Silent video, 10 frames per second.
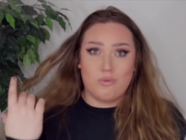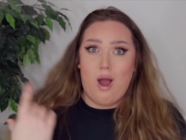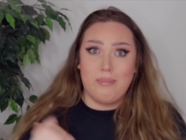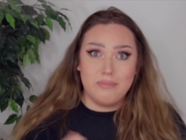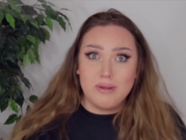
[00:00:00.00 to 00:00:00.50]

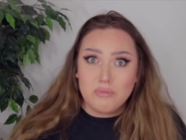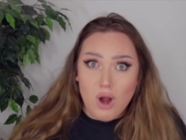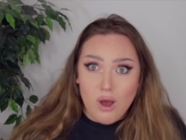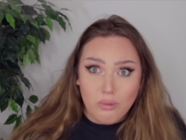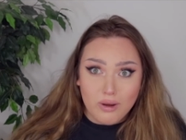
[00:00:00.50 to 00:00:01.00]
Robin
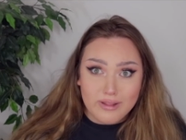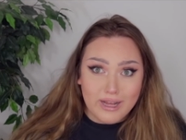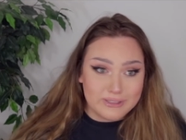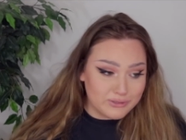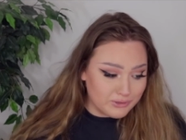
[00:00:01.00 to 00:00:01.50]
Monroe.
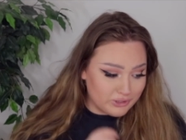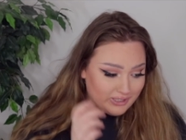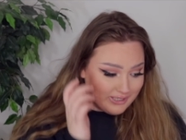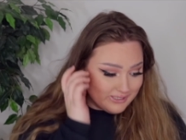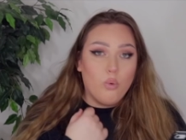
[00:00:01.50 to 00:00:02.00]
That's who she
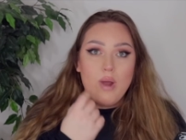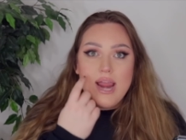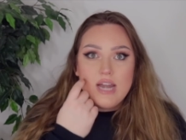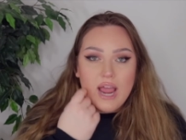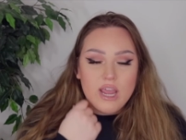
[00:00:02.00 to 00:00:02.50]
is.
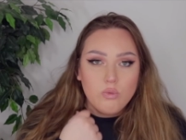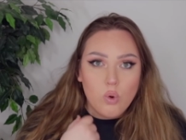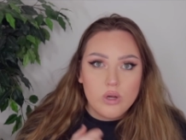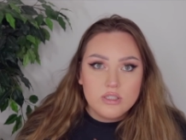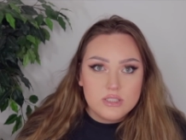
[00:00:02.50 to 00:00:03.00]
Wait, I get
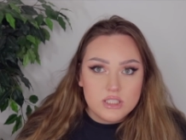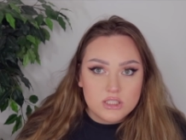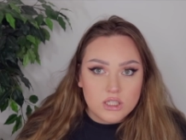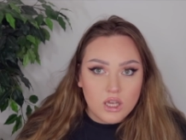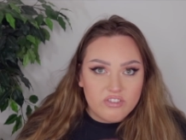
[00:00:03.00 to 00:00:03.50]

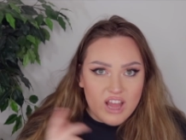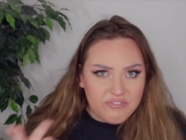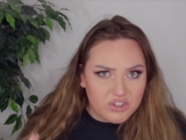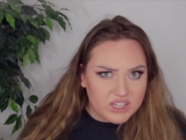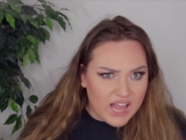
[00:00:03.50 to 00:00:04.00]
royalties for that
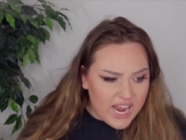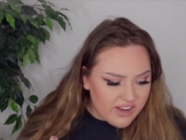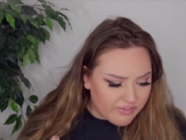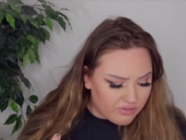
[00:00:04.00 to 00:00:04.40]
for life,